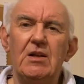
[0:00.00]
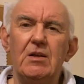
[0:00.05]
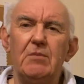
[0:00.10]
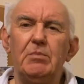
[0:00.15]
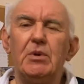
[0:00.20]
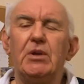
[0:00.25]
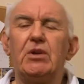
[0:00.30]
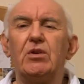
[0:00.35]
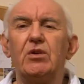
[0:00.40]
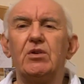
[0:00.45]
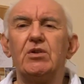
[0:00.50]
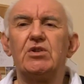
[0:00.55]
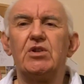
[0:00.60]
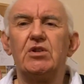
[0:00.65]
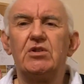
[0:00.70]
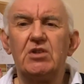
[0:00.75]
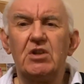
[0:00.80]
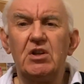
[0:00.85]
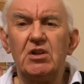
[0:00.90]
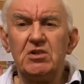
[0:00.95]
because
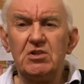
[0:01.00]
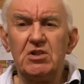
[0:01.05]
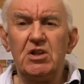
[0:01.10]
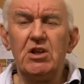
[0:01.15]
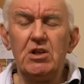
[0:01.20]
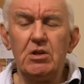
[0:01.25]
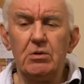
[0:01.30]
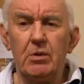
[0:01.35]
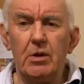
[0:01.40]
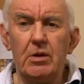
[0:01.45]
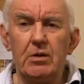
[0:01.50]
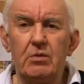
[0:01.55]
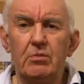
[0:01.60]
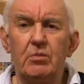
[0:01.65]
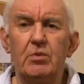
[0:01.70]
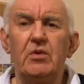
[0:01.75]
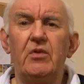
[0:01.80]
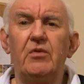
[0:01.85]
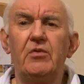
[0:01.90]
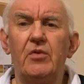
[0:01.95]
to continue it
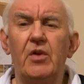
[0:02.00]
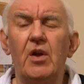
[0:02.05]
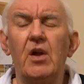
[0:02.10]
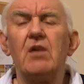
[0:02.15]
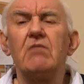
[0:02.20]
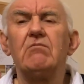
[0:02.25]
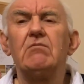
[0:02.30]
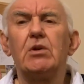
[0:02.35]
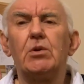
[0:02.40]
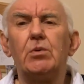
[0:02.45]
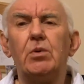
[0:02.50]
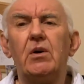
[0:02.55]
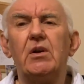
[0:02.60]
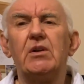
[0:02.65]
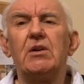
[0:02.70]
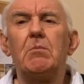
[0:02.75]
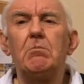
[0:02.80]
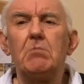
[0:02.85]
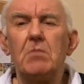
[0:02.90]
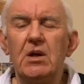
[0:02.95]
would have
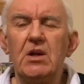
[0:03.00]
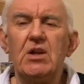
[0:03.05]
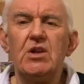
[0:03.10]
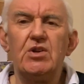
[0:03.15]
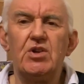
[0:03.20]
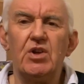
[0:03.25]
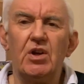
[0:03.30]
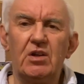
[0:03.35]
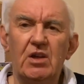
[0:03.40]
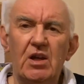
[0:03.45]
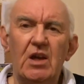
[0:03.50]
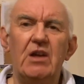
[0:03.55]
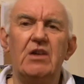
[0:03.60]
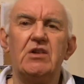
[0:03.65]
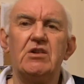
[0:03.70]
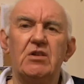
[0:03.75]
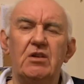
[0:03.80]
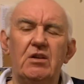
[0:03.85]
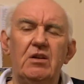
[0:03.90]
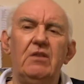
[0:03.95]
required a major
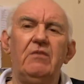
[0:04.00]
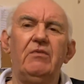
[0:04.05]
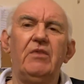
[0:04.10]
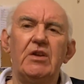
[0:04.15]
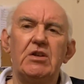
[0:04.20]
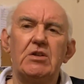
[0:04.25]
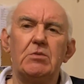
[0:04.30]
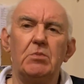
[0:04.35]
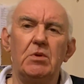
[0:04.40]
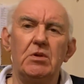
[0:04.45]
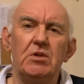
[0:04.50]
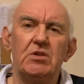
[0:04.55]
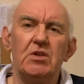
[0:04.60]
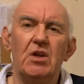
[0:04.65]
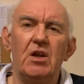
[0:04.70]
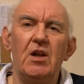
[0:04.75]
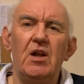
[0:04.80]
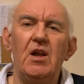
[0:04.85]
cash investment.